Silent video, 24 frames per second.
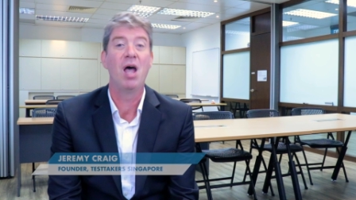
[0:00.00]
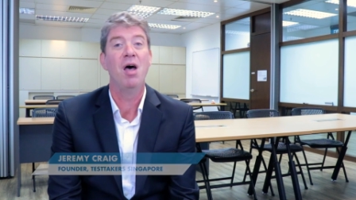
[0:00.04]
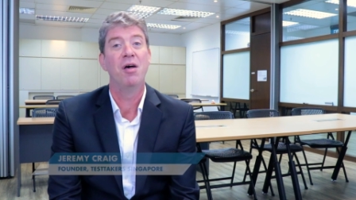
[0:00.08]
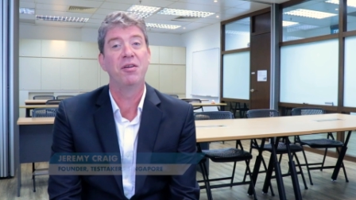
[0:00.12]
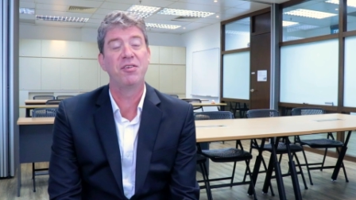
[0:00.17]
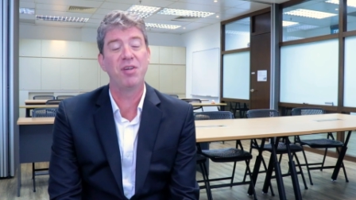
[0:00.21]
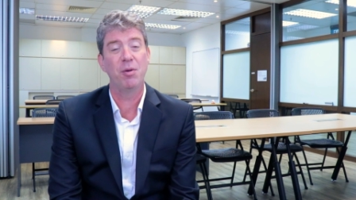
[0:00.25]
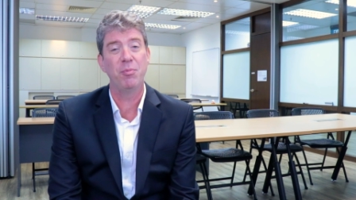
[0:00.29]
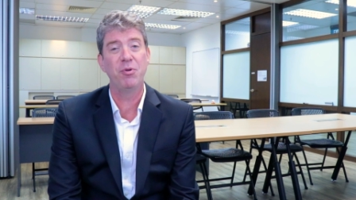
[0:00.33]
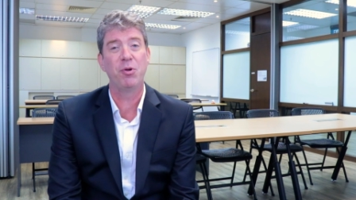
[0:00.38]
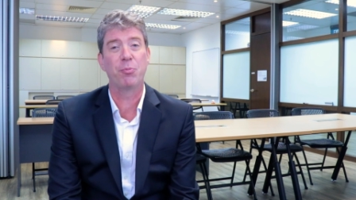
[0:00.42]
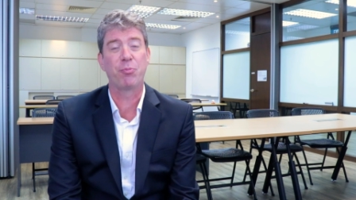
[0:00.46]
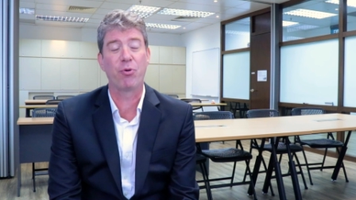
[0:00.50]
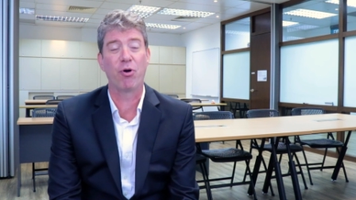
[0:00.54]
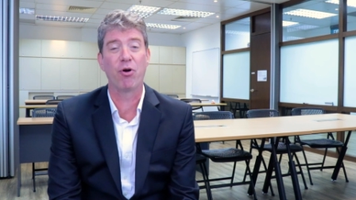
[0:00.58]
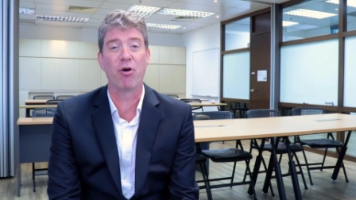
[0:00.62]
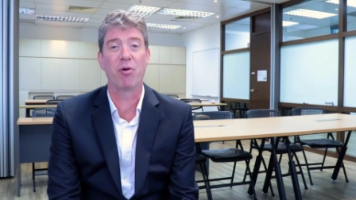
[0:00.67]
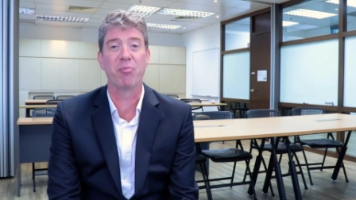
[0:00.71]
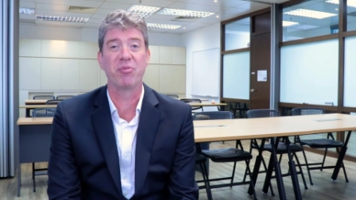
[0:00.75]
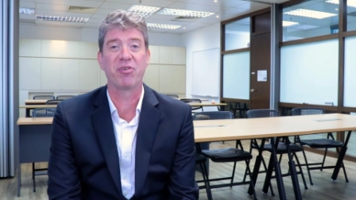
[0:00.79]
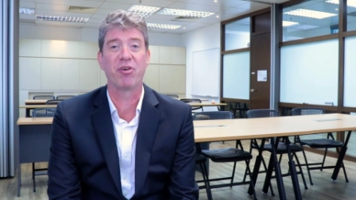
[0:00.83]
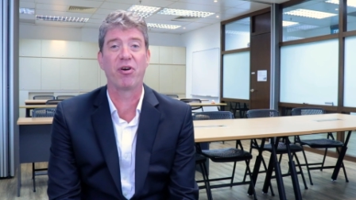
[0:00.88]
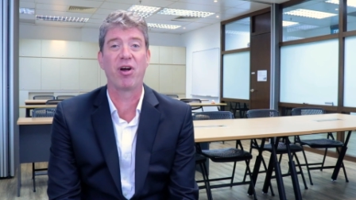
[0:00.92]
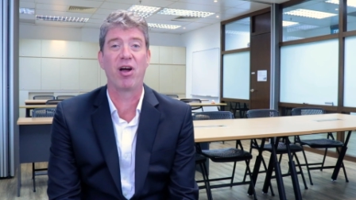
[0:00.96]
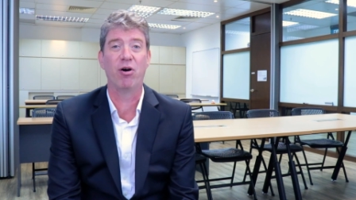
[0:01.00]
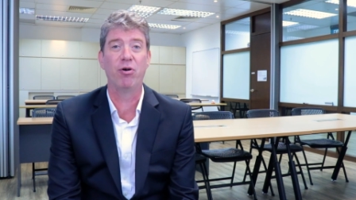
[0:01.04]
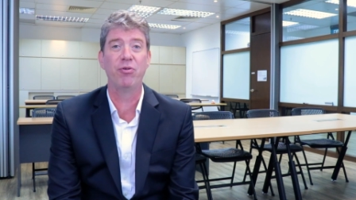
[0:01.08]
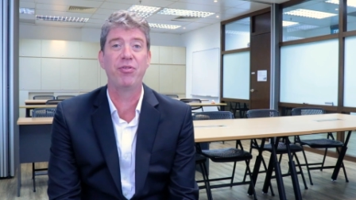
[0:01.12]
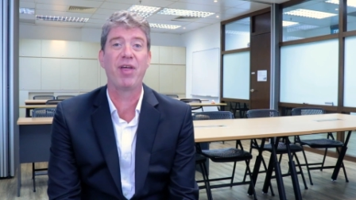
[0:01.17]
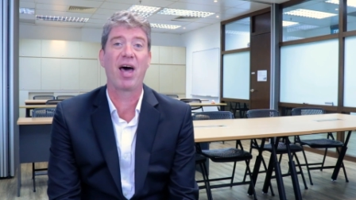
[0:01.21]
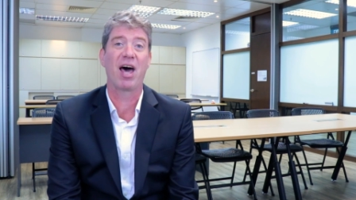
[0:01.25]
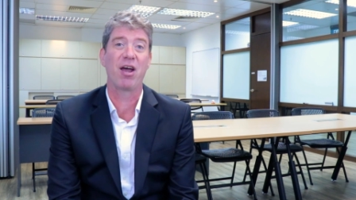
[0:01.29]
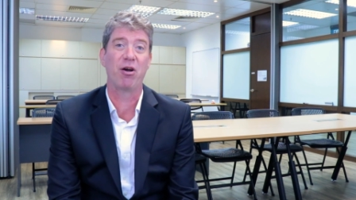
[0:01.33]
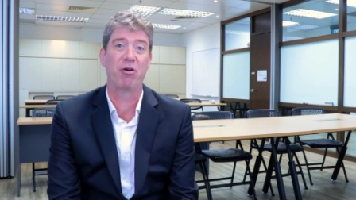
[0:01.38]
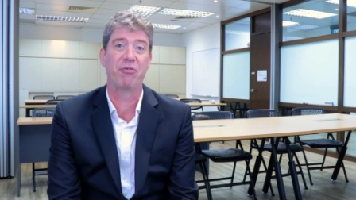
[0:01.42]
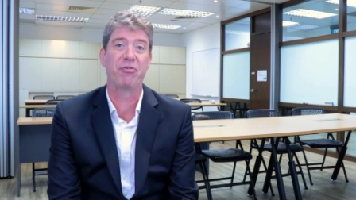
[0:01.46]
Some of the programs are held
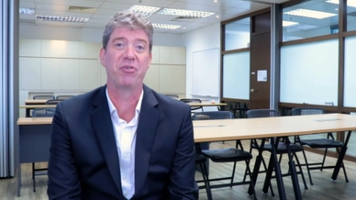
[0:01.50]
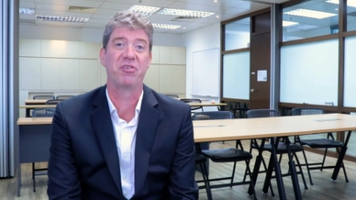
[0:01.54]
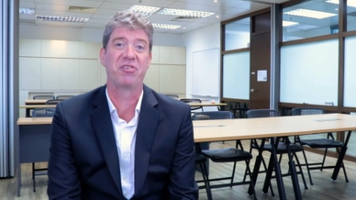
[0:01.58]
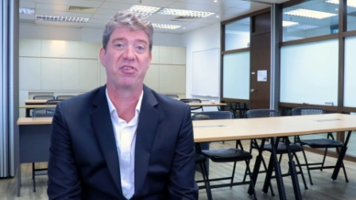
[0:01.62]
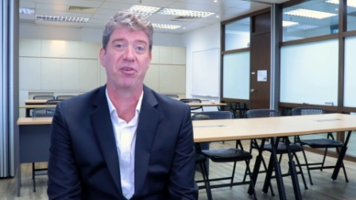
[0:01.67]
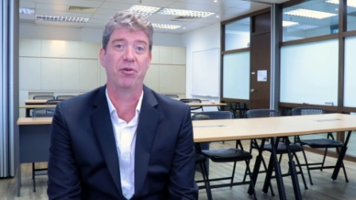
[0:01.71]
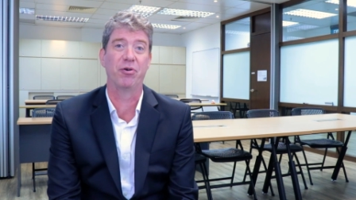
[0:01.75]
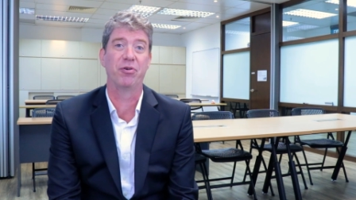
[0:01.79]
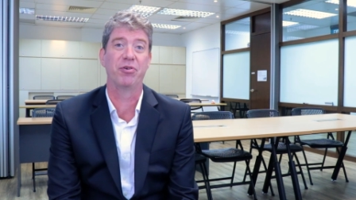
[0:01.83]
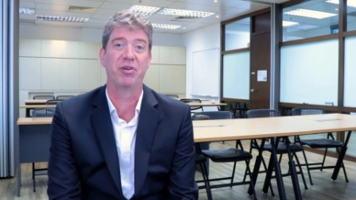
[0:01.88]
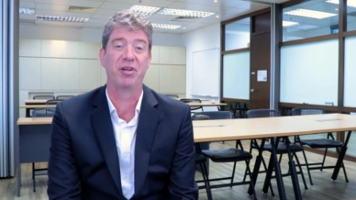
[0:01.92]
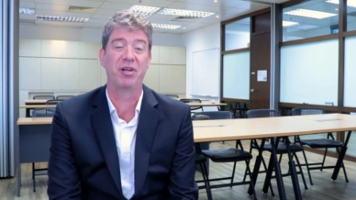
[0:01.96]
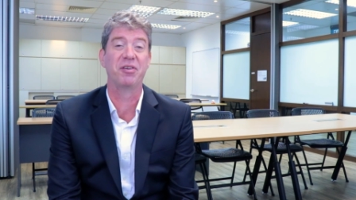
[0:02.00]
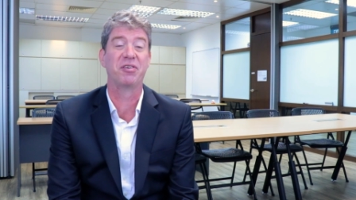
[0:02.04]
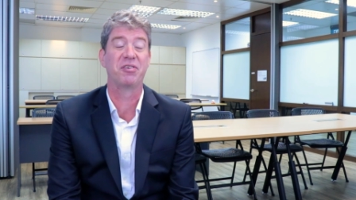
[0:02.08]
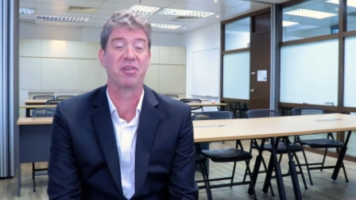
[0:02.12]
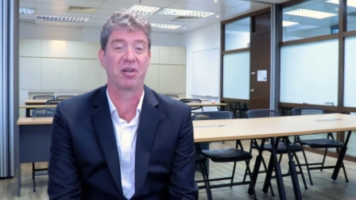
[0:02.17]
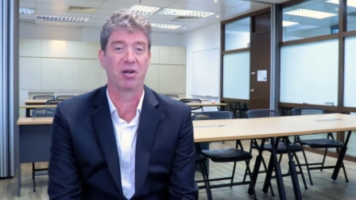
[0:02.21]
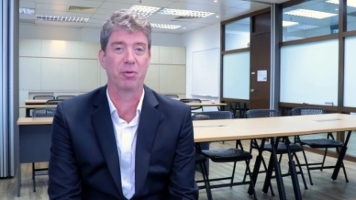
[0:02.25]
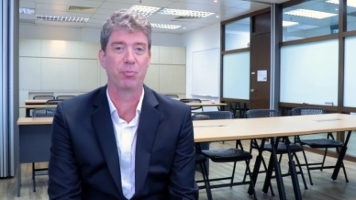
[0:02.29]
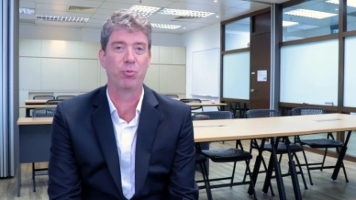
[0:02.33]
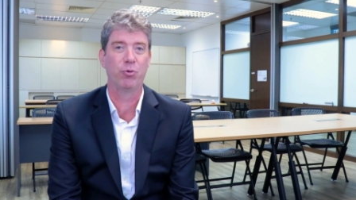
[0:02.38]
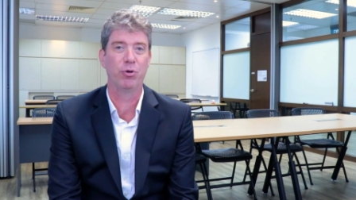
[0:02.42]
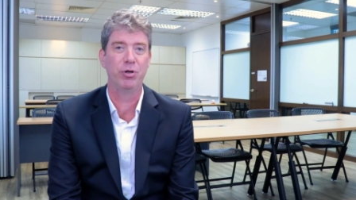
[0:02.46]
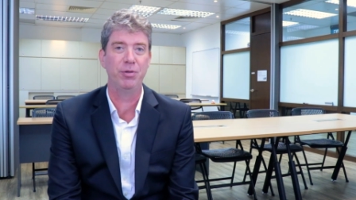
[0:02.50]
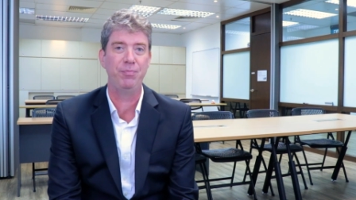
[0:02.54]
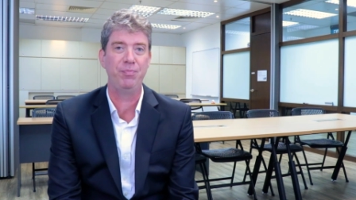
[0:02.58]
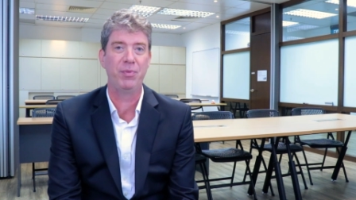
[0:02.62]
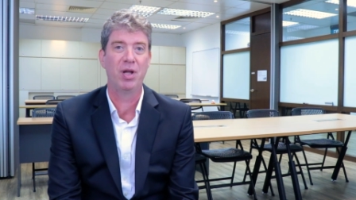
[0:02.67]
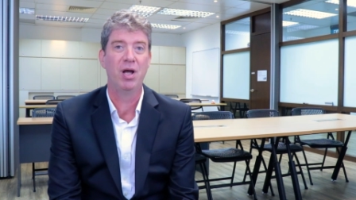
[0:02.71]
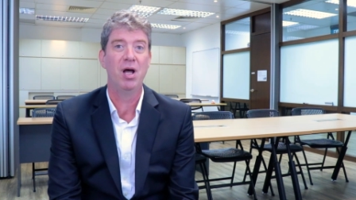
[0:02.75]
at our facility in Singapore,